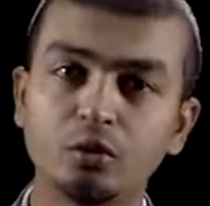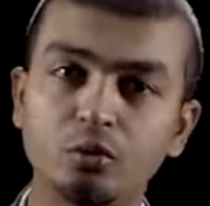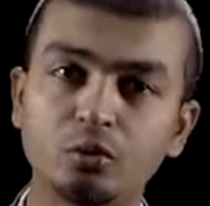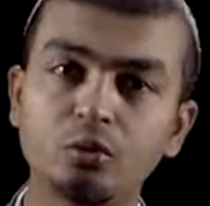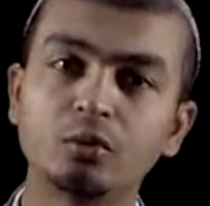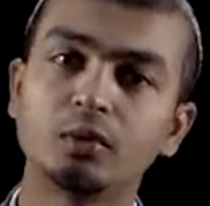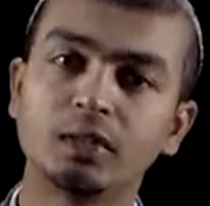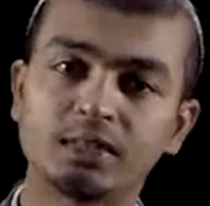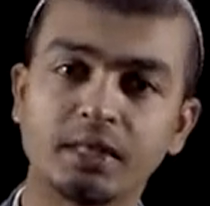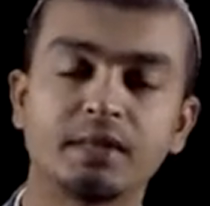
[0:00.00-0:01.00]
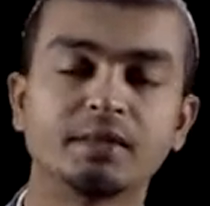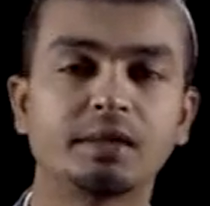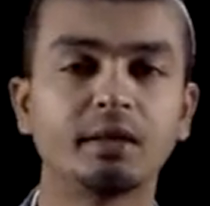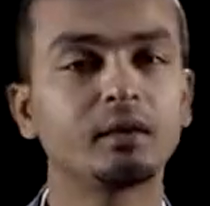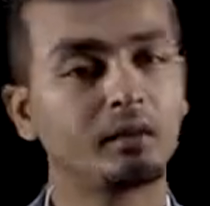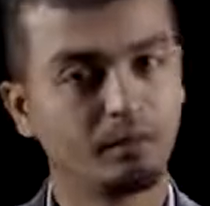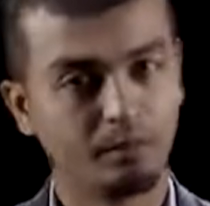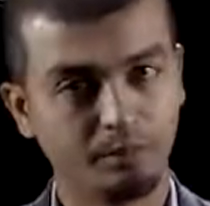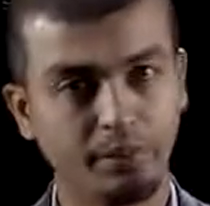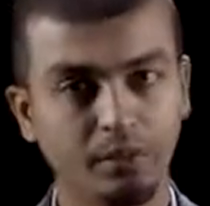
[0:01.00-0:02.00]
to the second set
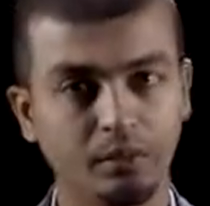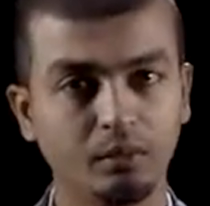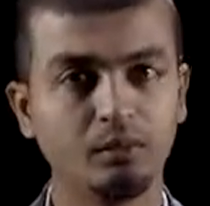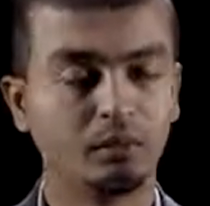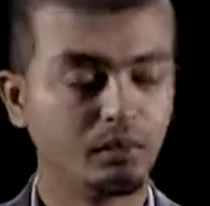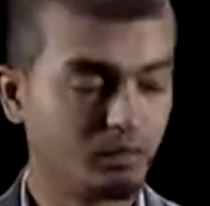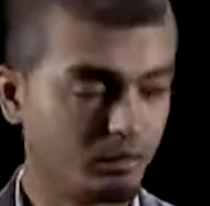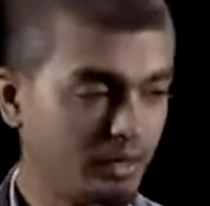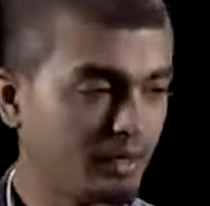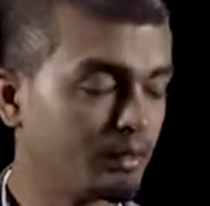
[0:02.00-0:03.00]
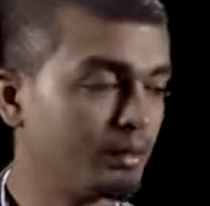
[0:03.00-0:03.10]
B. Okay.